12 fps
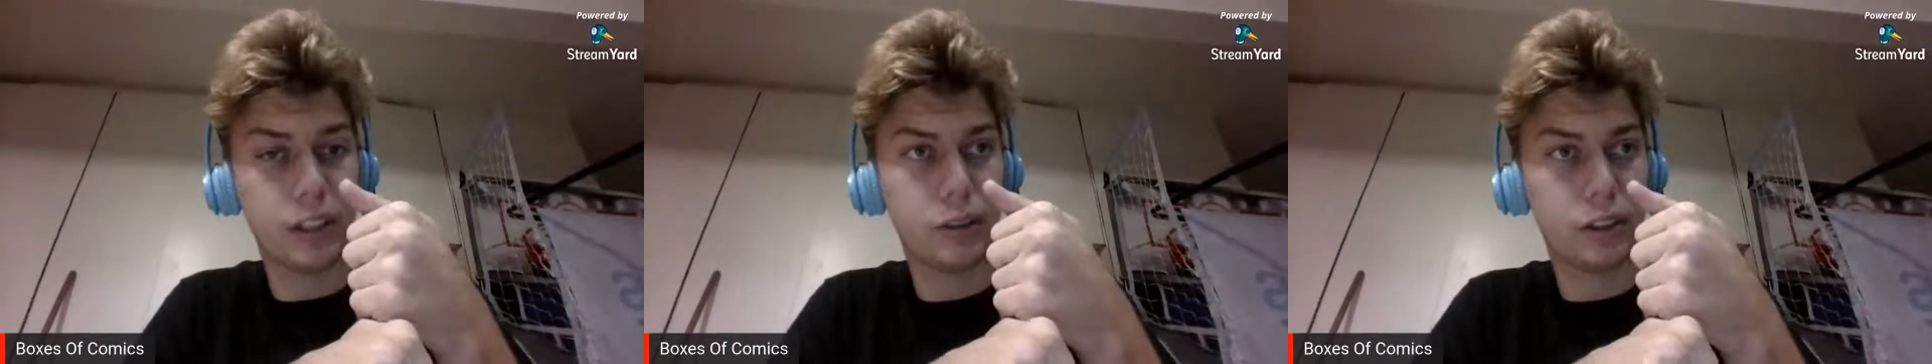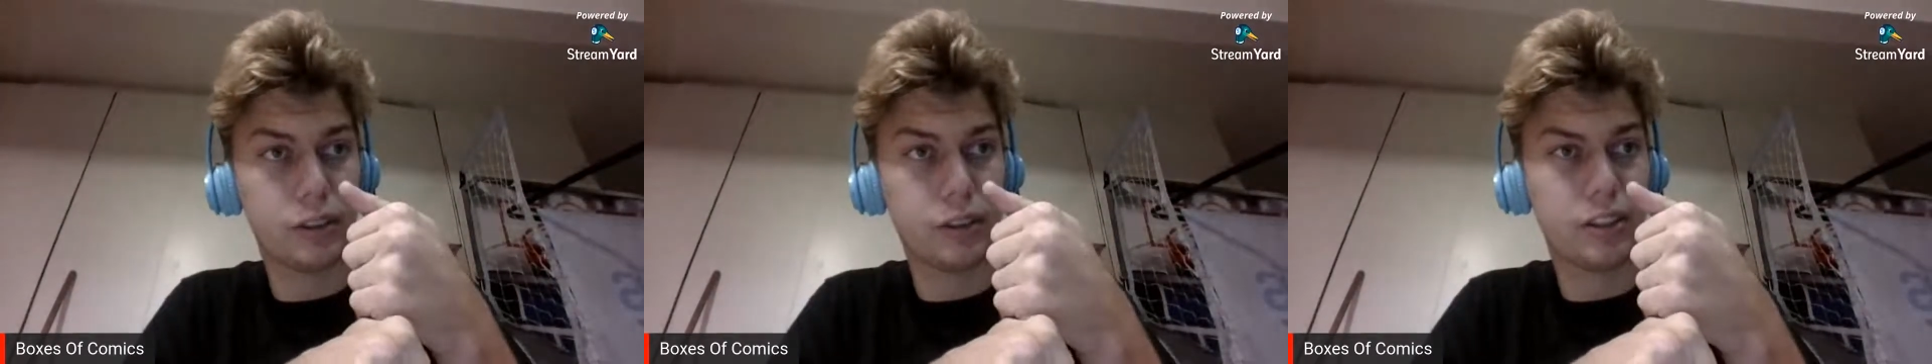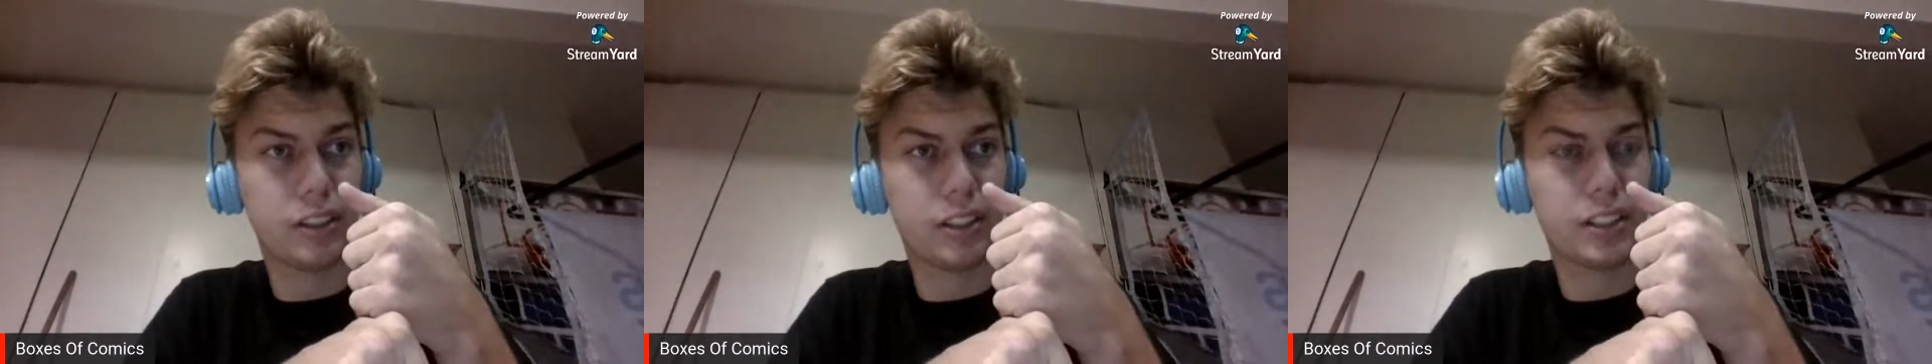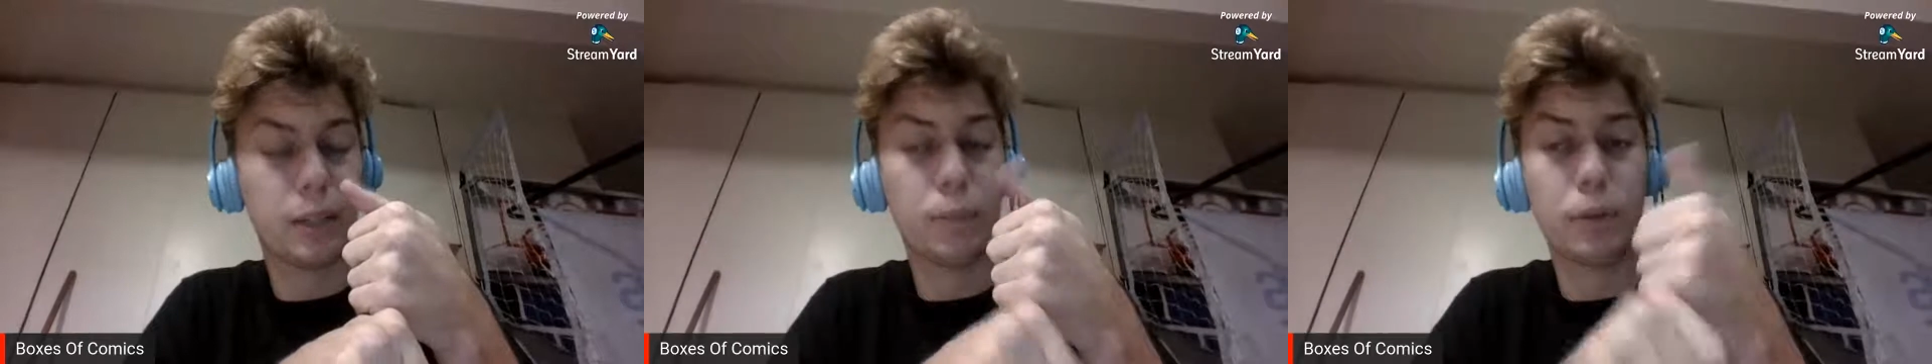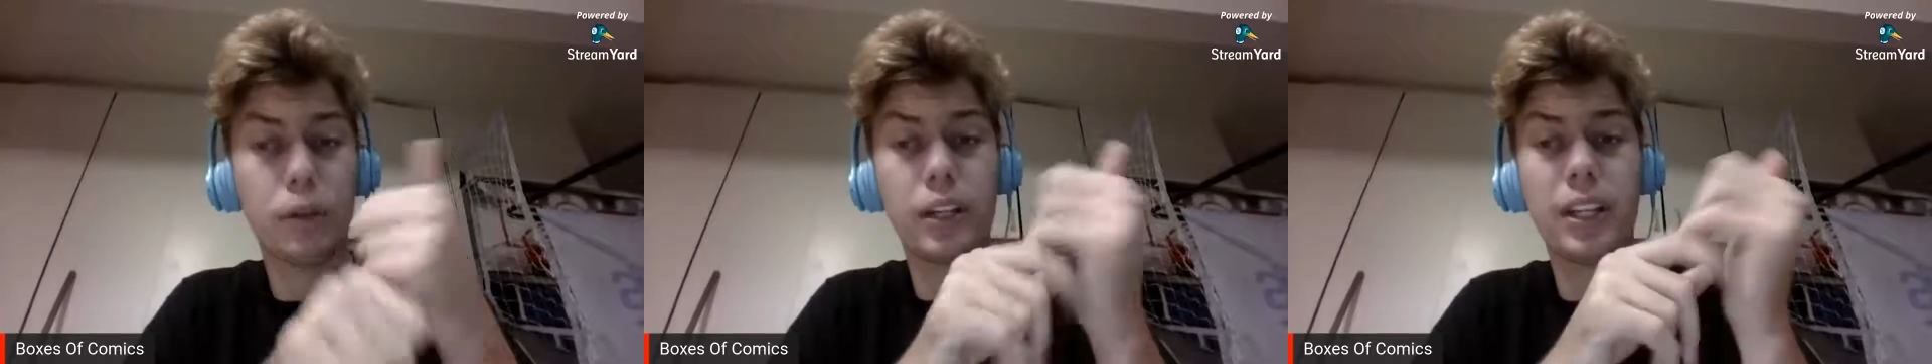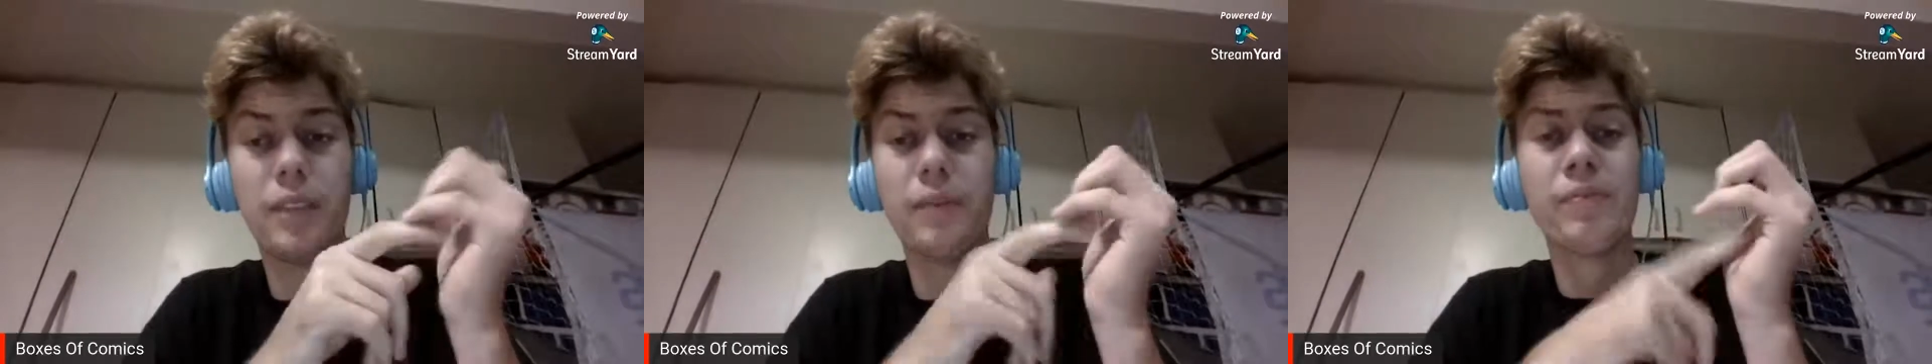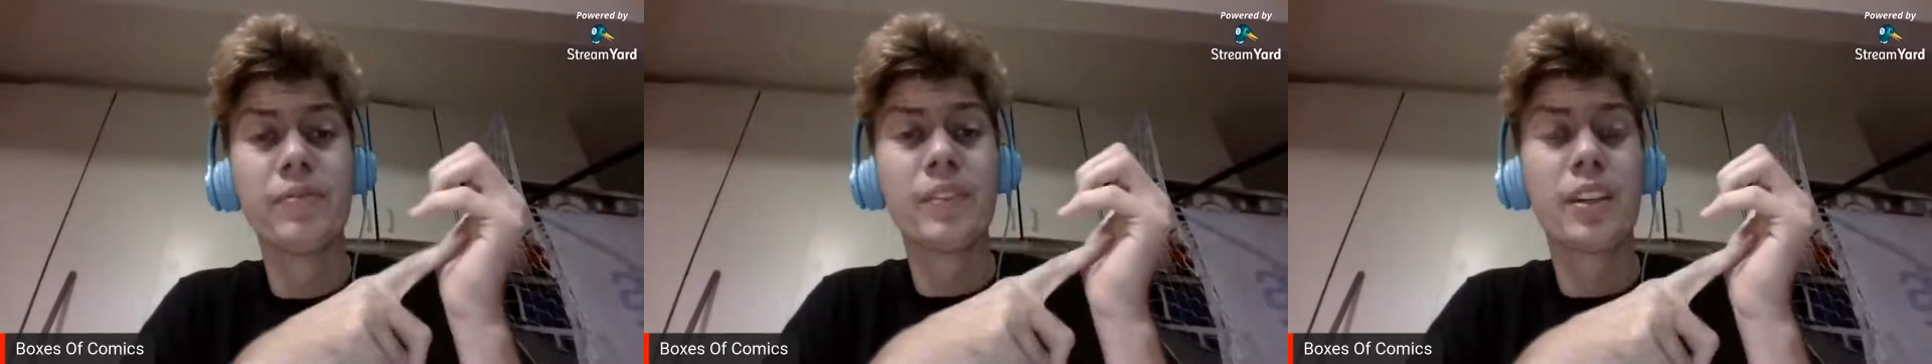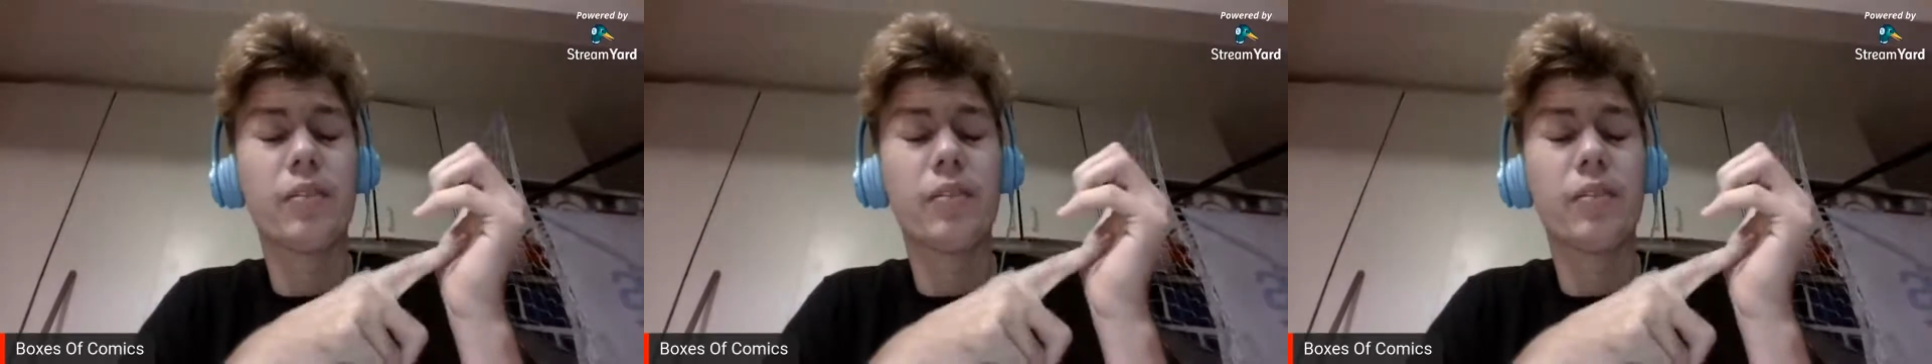which we just uploaded.